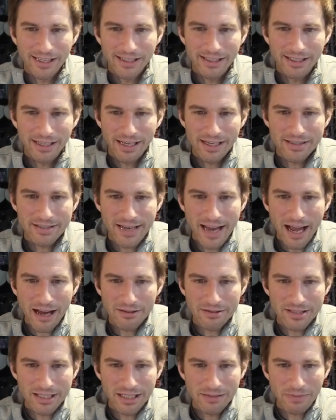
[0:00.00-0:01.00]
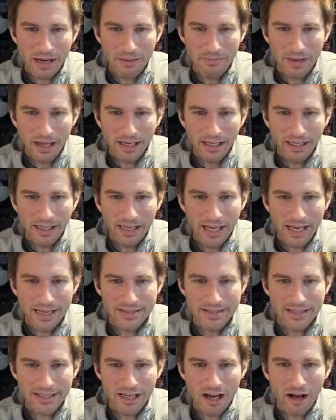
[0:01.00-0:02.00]
India is now seen by many
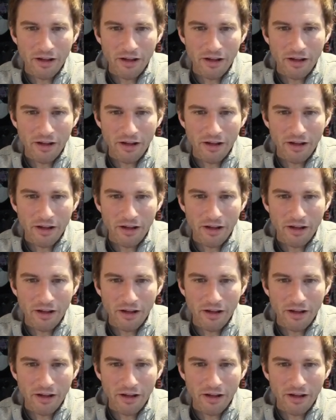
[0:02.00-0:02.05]
as the